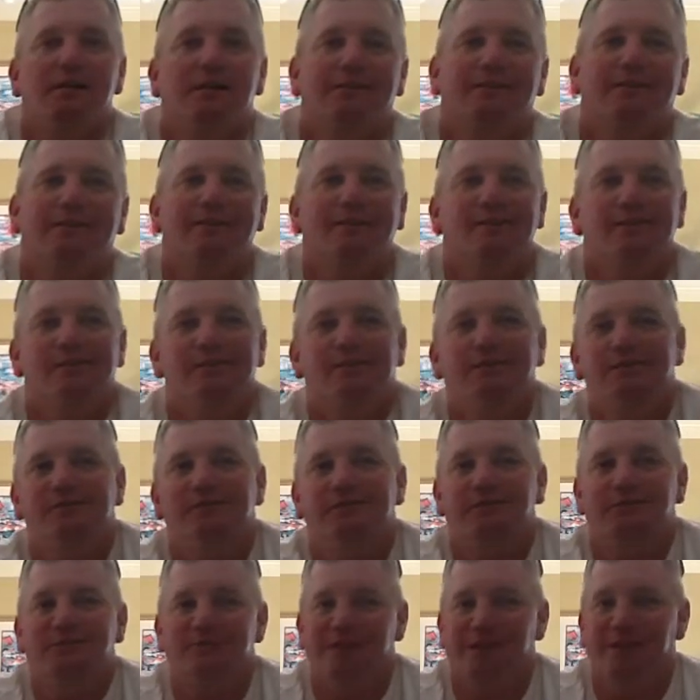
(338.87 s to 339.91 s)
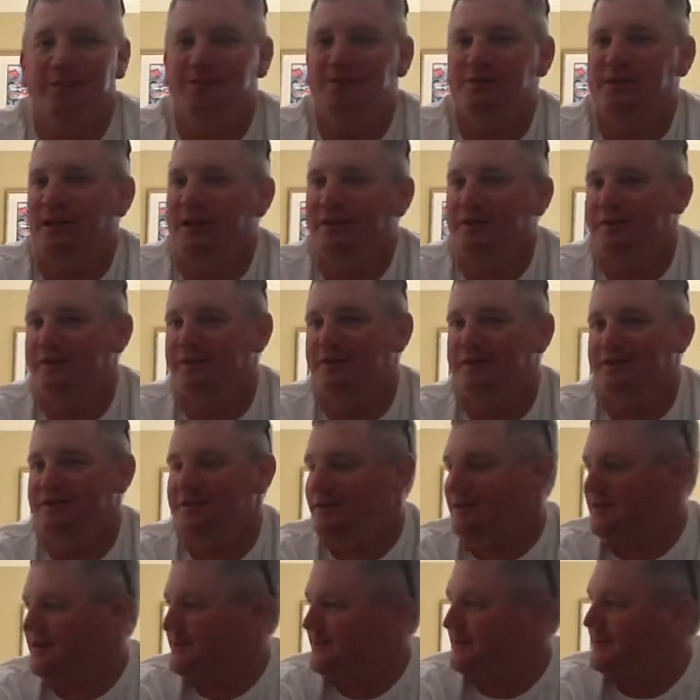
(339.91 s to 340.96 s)
Well, from time to time it gets
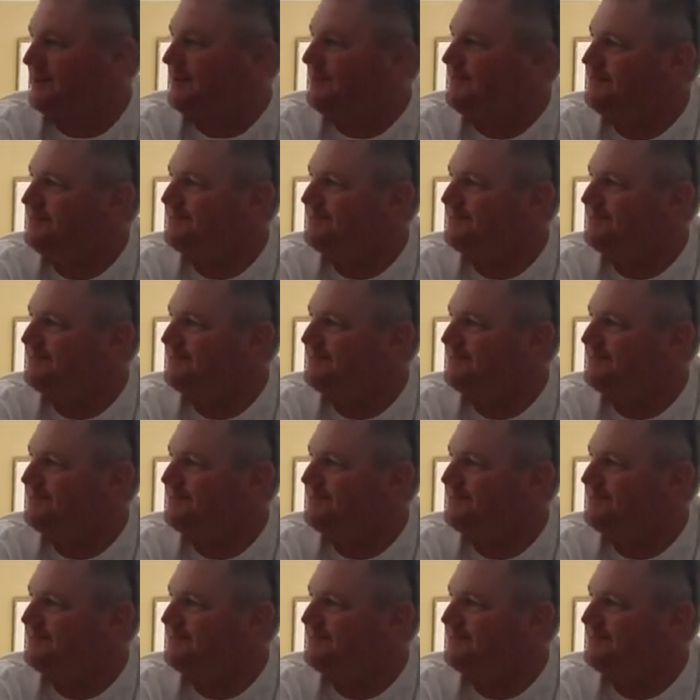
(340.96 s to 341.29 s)
things done.